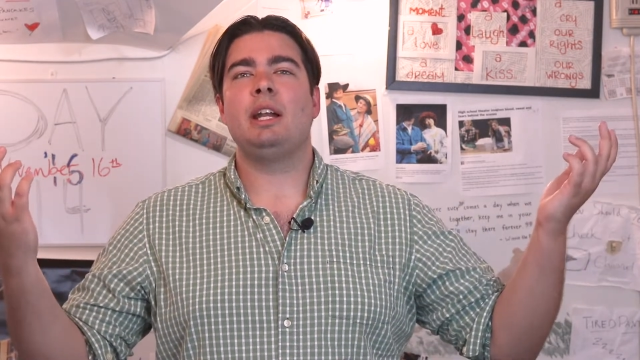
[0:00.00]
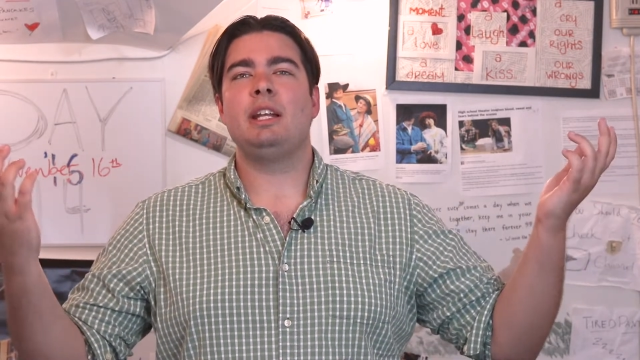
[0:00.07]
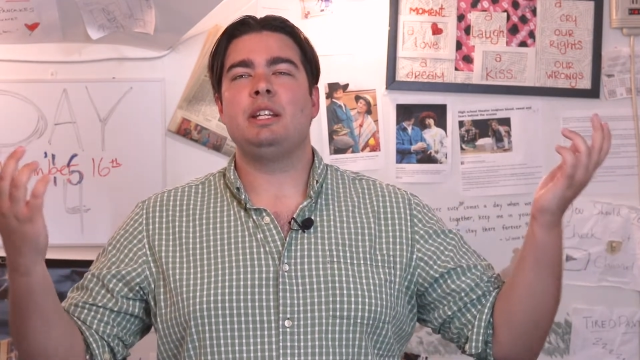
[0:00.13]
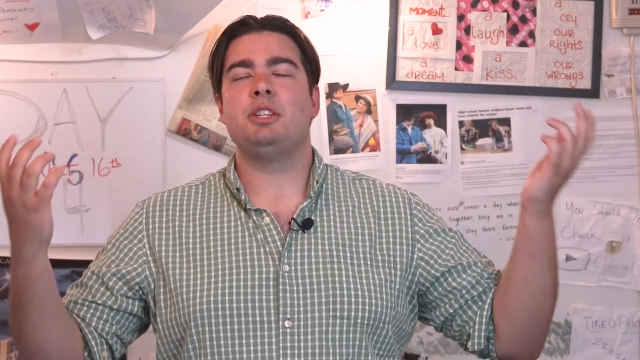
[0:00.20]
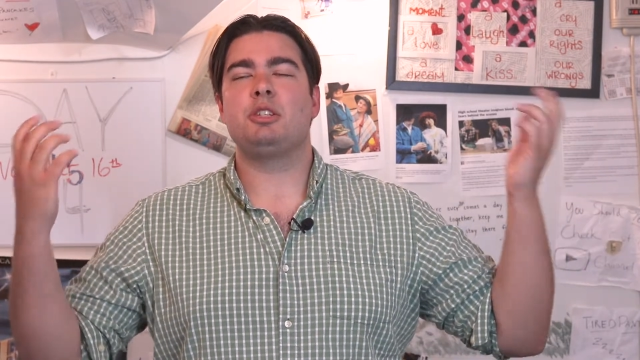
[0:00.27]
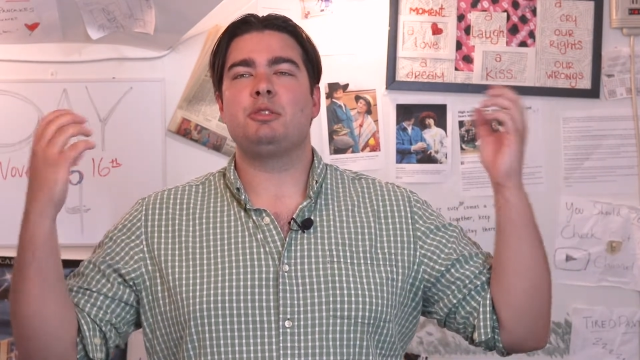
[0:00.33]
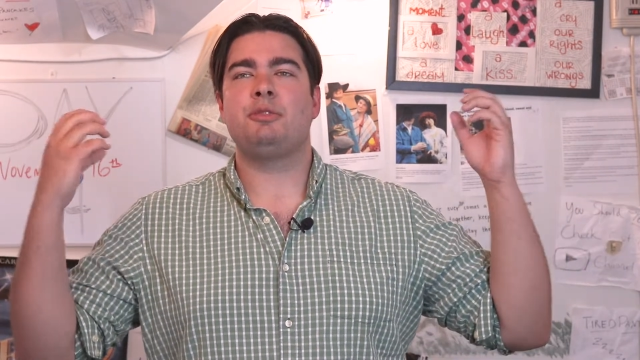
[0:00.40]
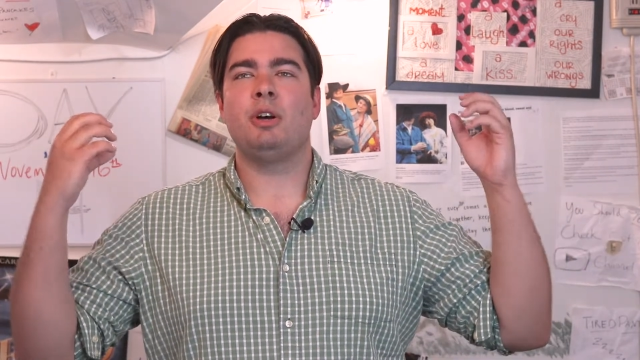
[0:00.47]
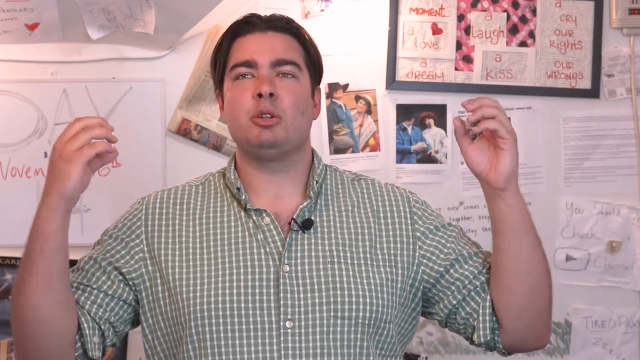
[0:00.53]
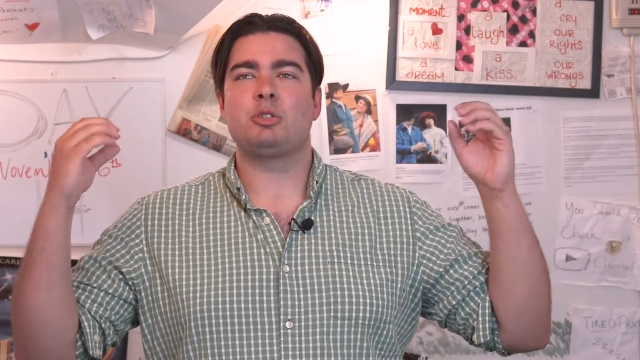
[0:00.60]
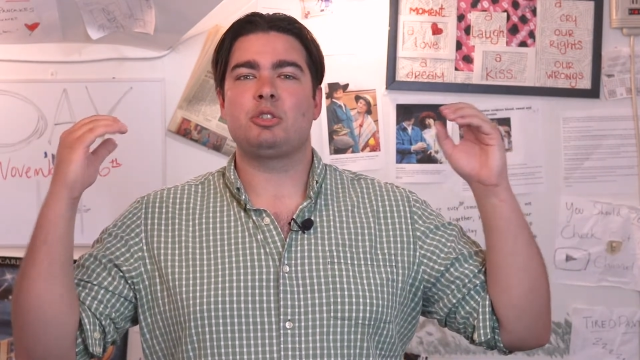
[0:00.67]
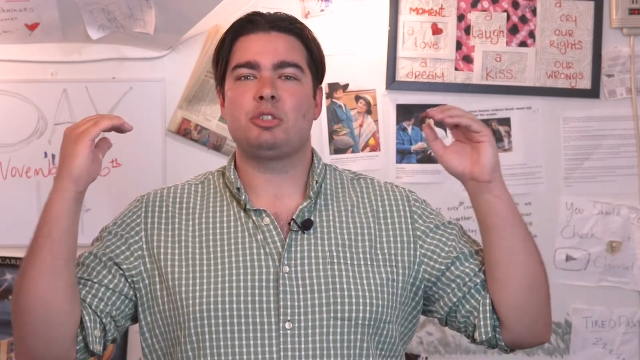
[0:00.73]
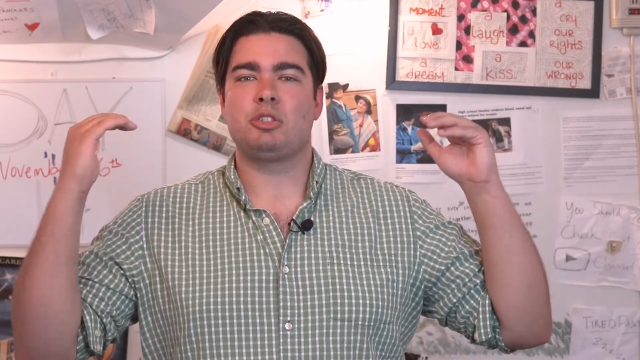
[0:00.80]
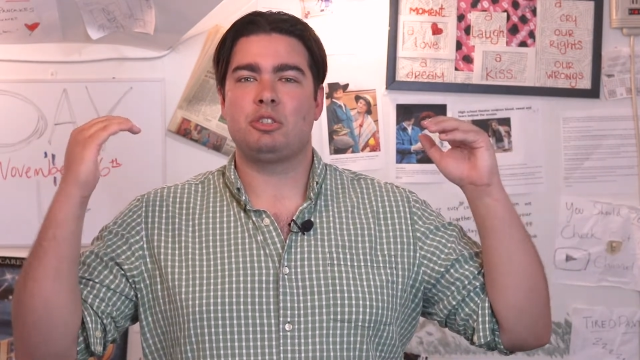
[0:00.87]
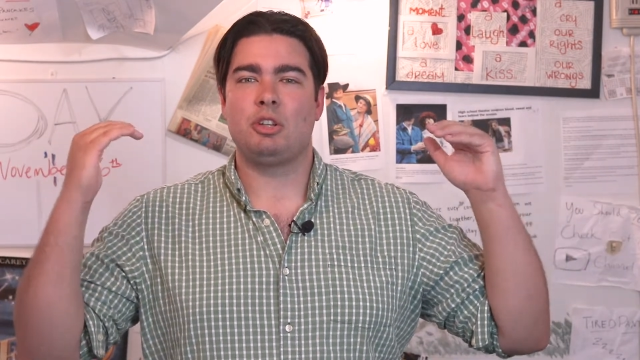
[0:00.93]
and it just
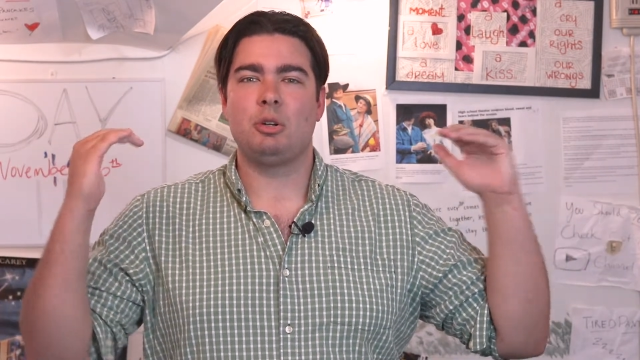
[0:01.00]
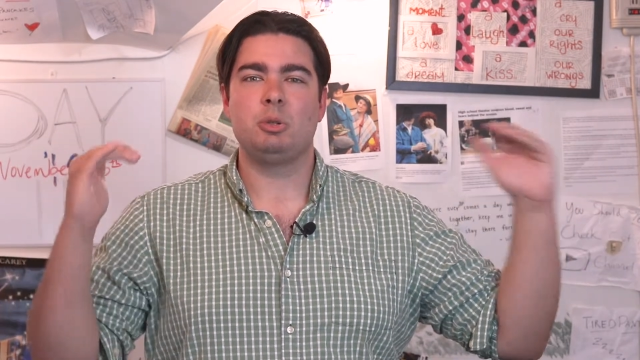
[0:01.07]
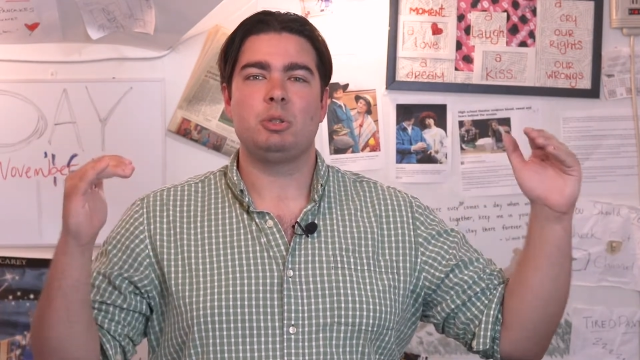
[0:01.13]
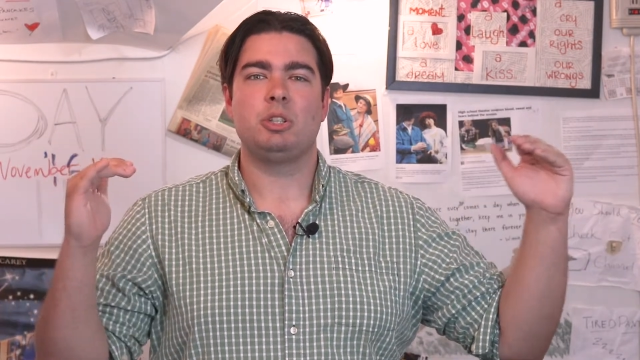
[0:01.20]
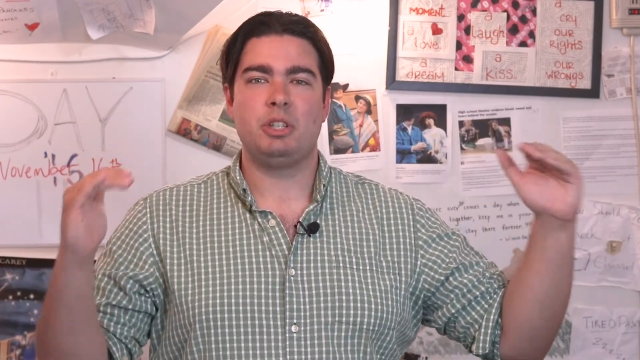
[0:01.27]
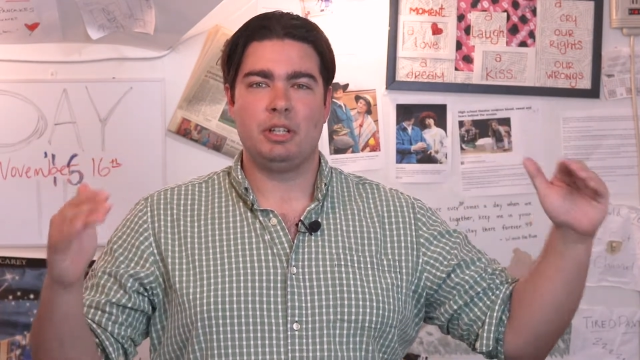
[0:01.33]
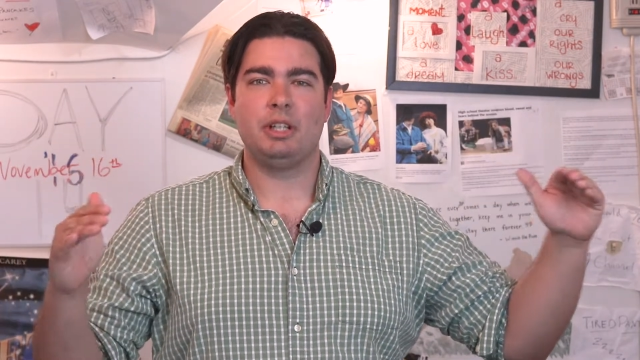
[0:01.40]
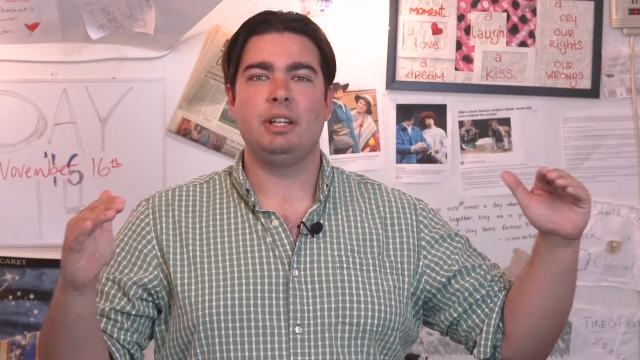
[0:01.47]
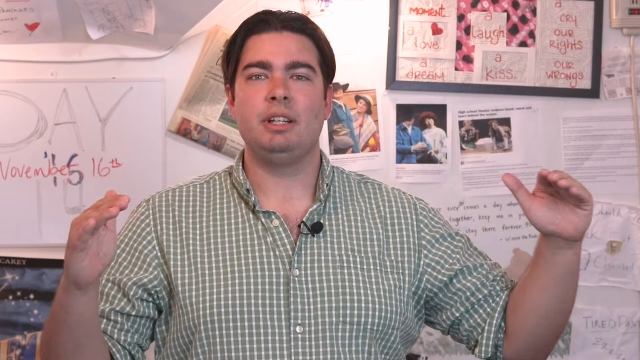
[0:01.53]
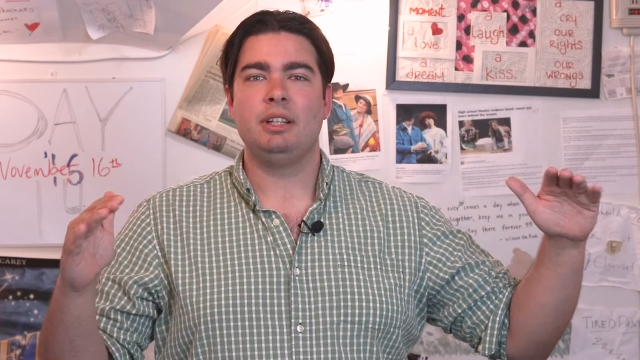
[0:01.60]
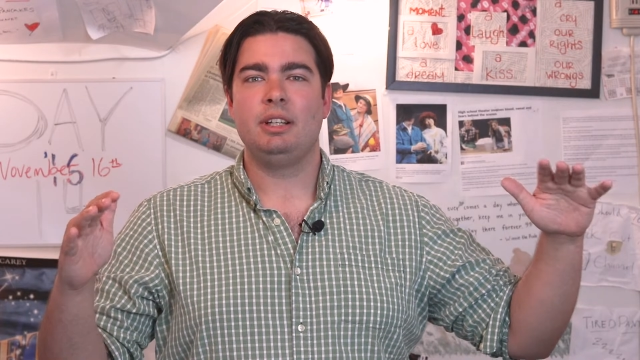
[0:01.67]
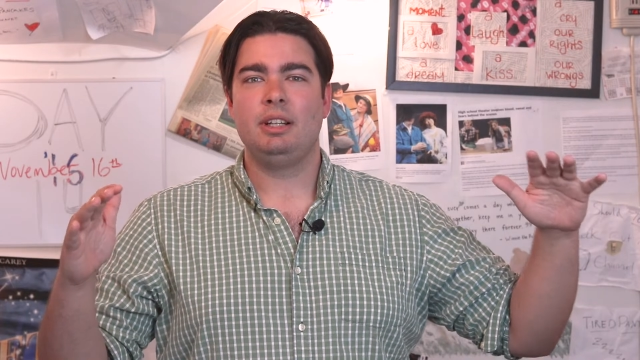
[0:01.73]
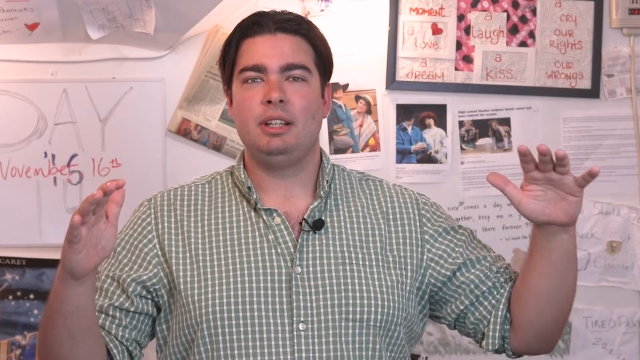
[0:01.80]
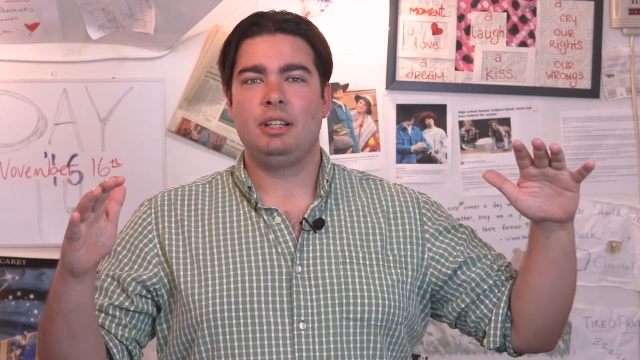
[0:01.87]
felt so good.